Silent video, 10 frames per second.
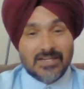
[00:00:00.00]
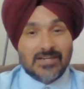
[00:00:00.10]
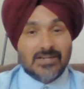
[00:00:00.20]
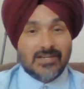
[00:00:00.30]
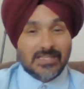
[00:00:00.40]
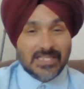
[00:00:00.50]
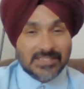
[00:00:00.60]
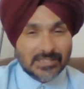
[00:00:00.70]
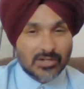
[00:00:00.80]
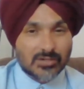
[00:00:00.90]
Uh,
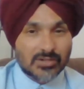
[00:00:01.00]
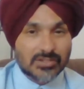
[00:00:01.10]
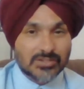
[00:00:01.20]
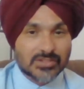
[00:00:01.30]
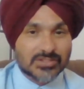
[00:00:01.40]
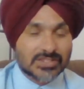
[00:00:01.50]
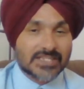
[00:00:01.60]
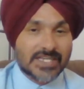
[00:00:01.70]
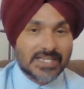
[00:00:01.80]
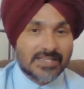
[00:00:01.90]
let's look on your
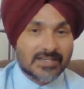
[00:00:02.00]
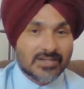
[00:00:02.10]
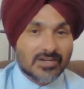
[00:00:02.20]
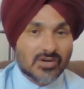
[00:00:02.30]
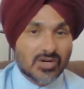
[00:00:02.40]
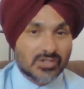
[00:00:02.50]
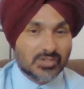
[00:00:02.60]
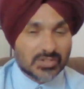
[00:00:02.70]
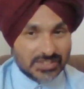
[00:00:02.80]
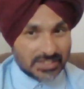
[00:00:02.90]
screen uh, how
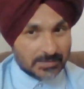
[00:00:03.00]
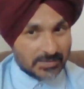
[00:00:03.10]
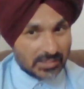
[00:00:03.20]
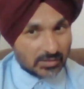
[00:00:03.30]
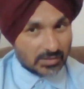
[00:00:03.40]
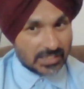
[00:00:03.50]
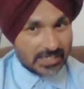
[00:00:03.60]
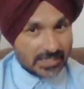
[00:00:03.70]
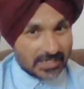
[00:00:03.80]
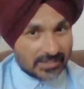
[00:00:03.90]
your statement look
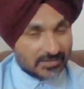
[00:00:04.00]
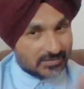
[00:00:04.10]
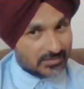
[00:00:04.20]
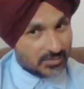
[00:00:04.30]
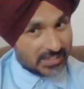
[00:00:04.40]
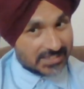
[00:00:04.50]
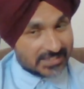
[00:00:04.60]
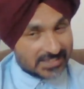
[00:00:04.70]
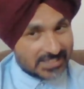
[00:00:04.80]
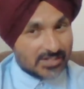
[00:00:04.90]
like and you can
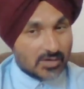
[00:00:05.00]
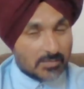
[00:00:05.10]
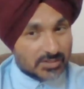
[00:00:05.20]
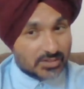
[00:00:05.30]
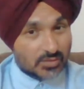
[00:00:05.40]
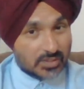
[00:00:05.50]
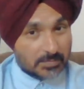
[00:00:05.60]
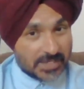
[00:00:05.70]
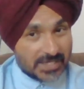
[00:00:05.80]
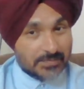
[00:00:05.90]
see how much you are
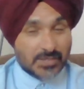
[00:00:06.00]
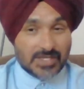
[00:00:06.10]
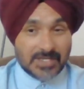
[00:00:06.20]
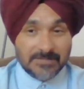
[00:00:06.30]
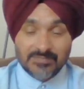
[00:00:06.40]
paying for it.